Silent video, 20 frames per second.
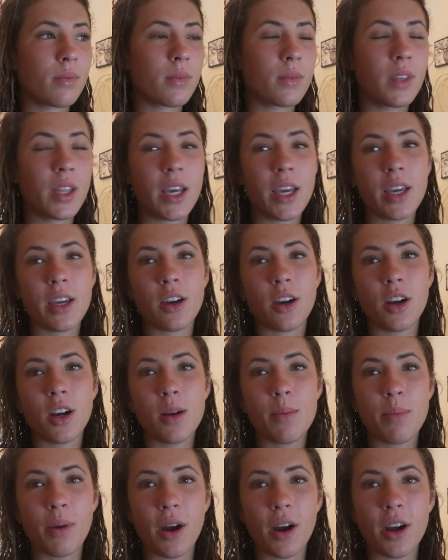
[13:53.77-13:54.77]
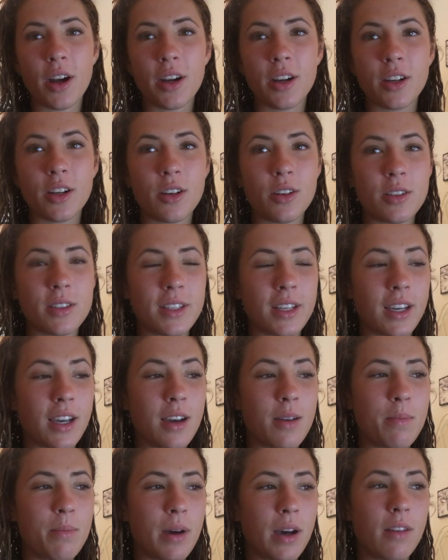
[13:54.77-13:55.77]
Like, our barn goes like
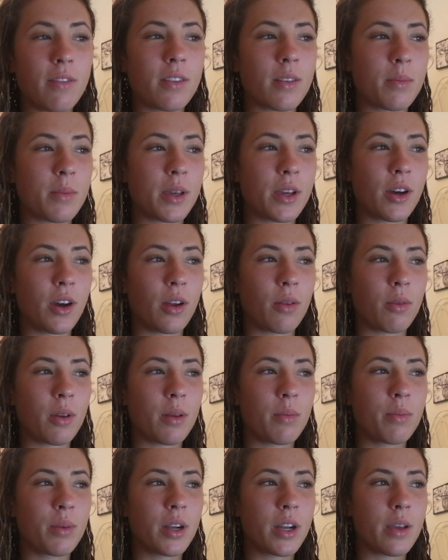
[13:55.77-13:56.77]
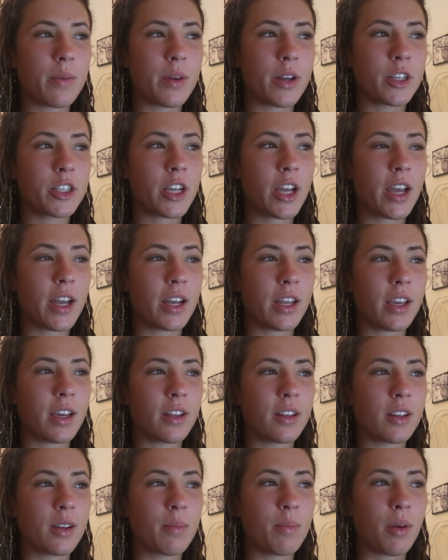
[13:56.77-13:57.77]
above and beyond what pretty much any
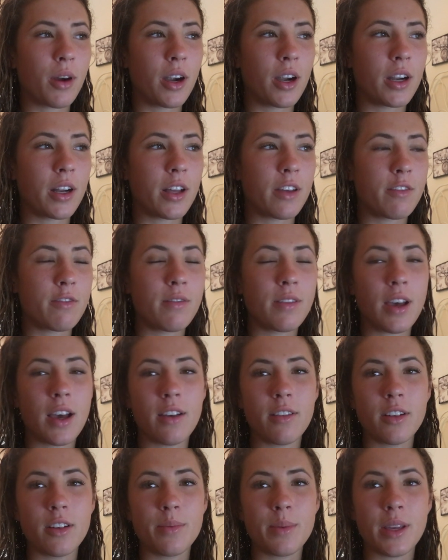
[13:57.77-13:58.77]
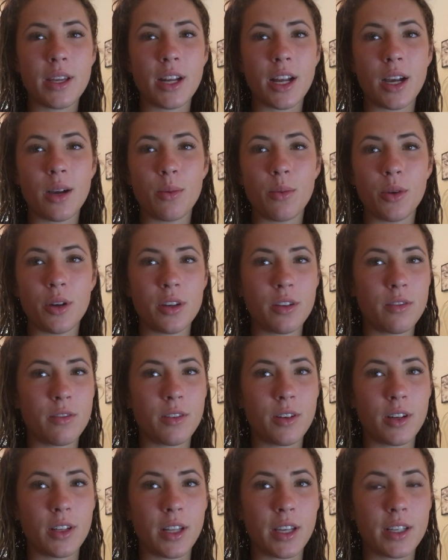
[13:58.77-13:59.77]
other barn I've ever been at would
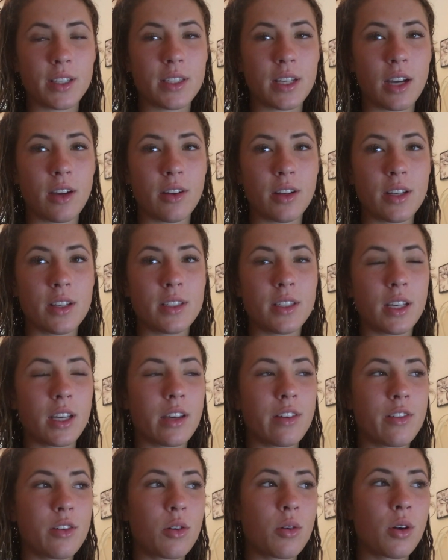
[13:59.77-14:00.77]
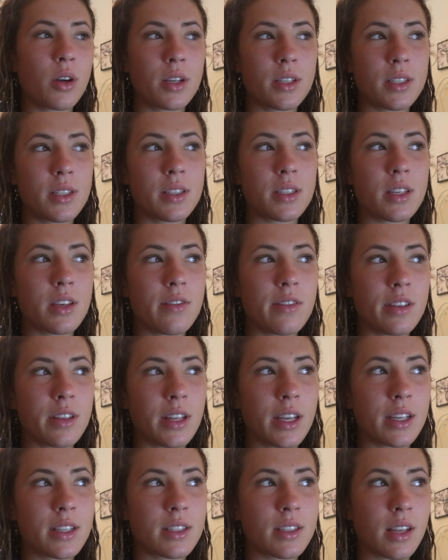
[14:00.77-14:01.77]
for like soundness. Like, if a horse is even
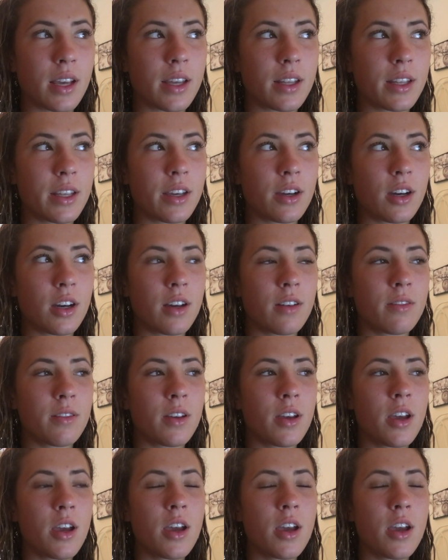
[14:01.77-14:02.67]
like slightly off,